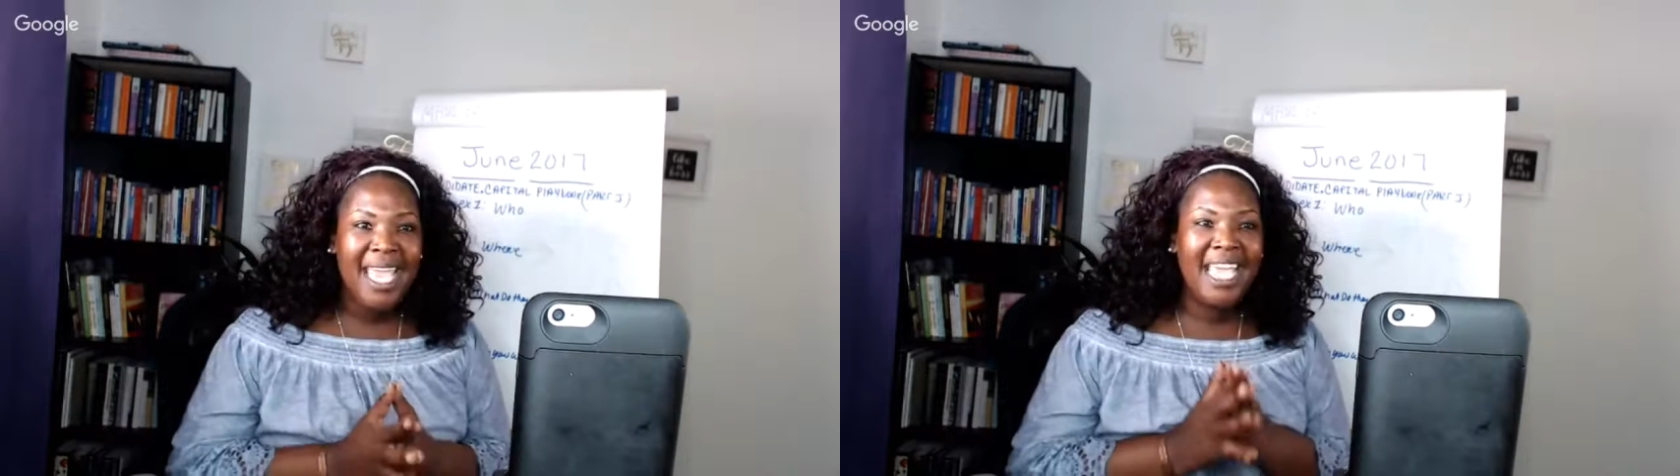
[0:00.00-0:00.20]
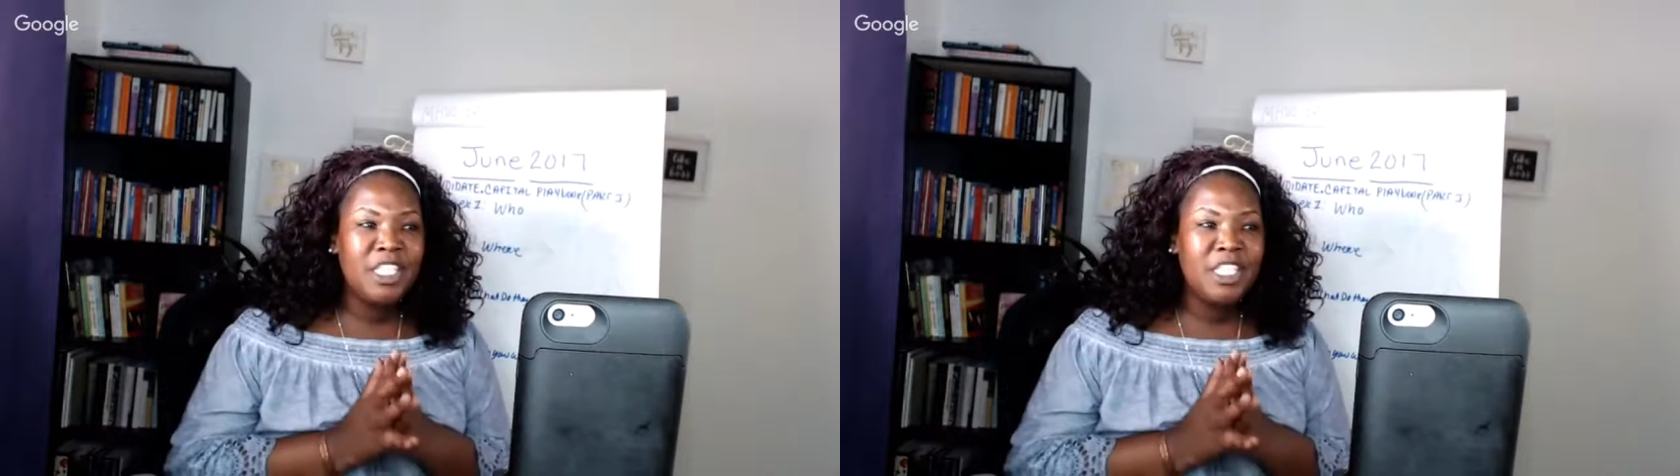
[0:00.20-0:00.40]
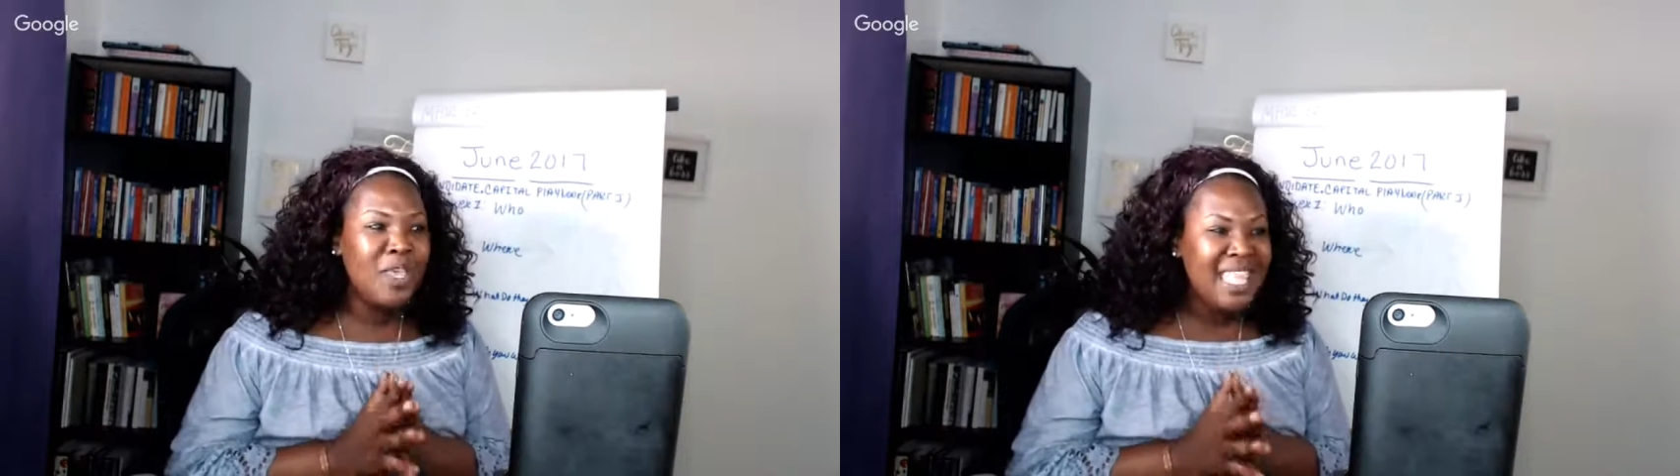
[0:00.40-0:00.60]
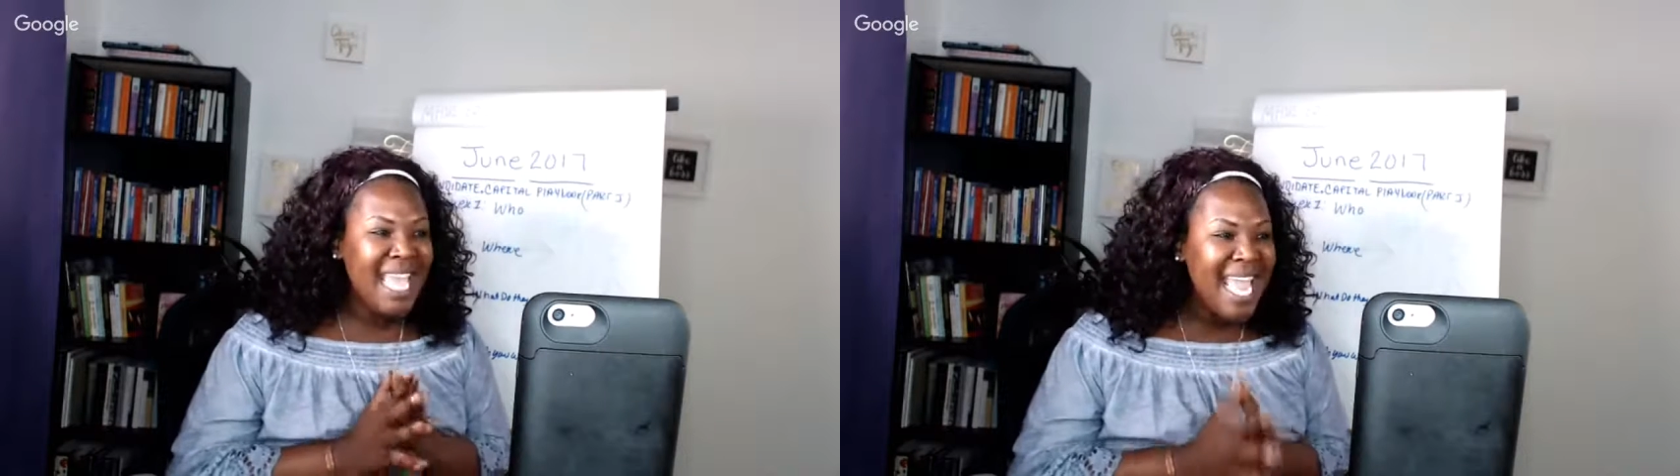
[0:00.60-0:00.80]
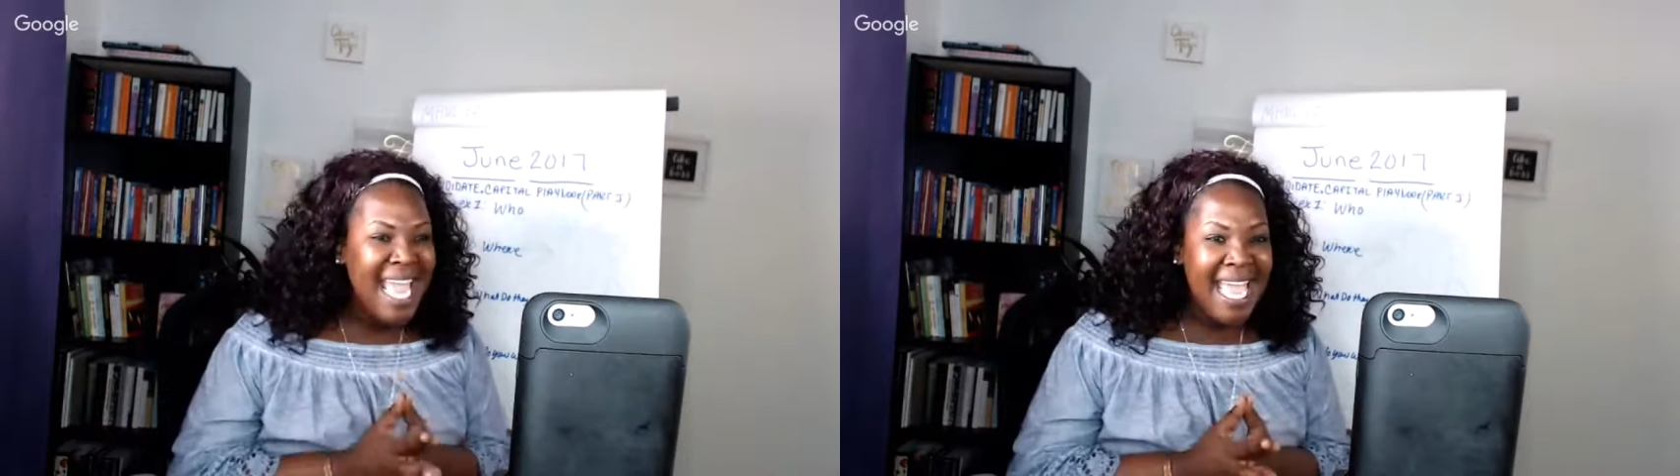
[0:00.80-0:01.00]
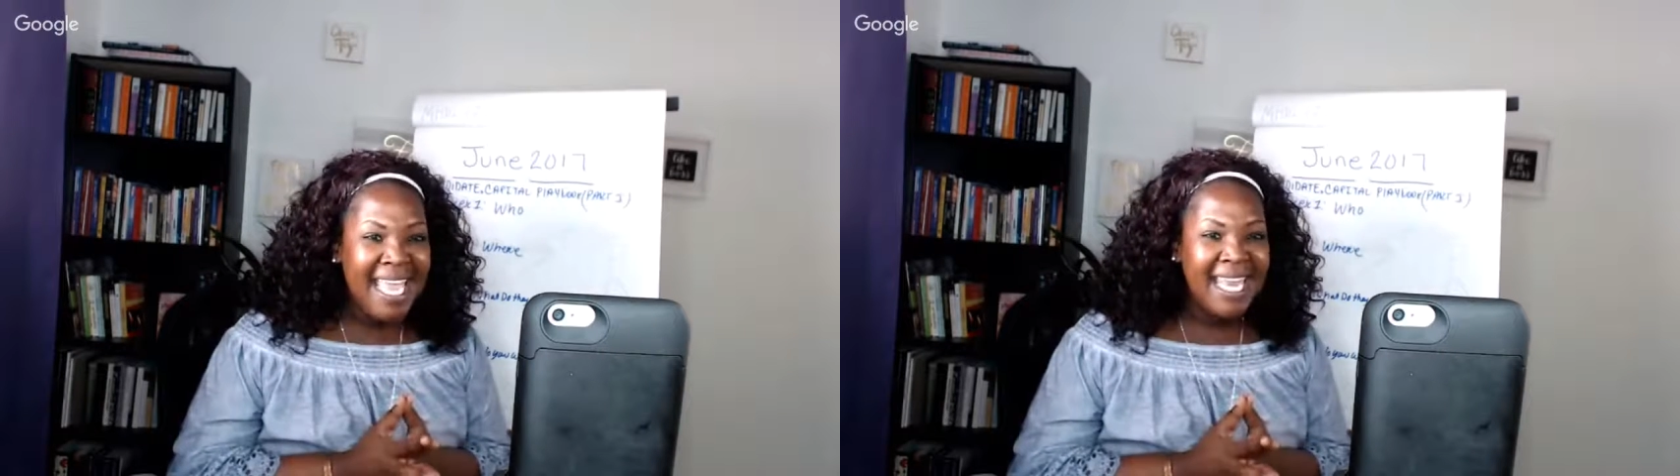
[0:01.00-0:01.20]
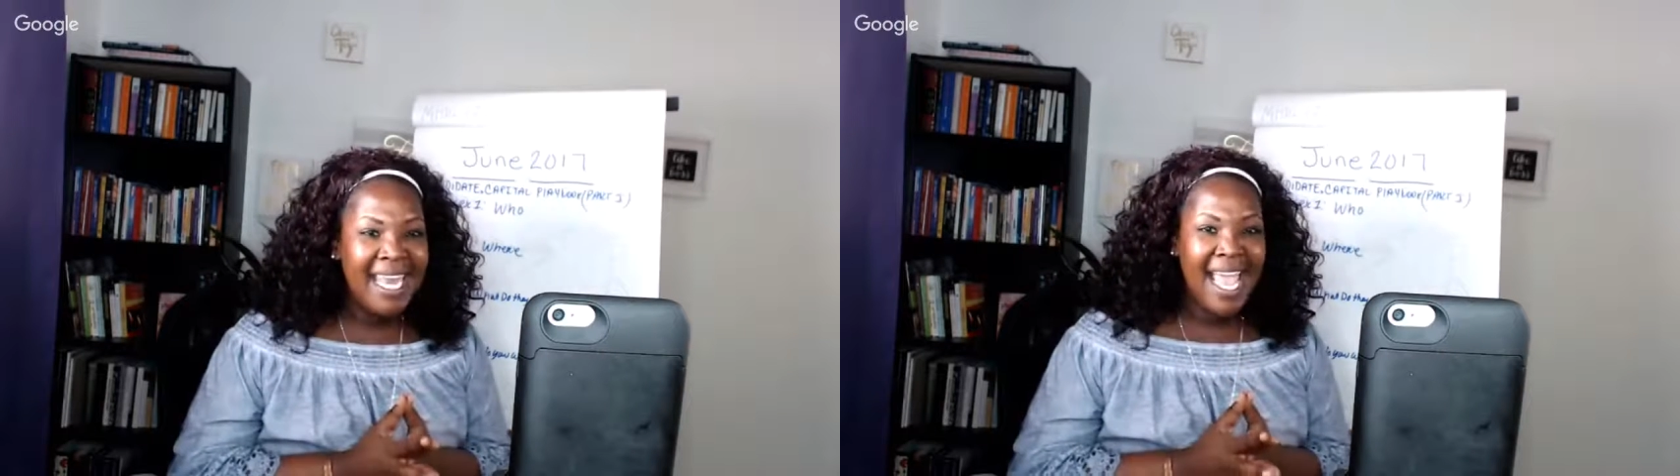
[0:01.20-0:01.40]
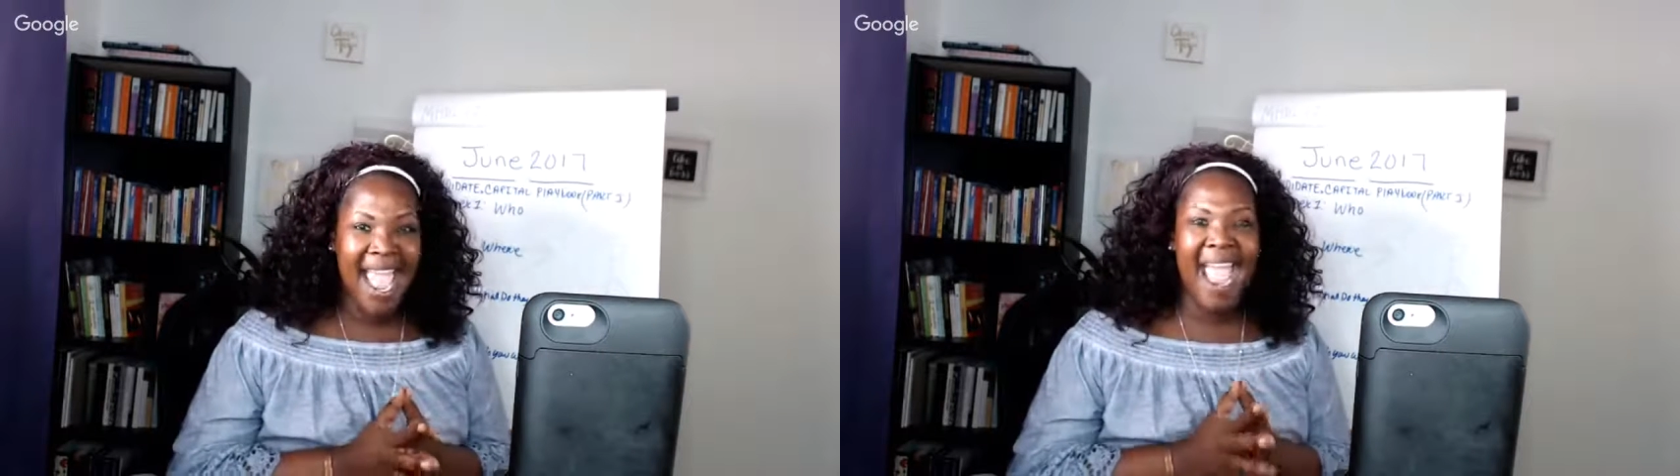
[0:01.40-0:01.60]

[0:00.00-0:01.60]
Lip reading: is within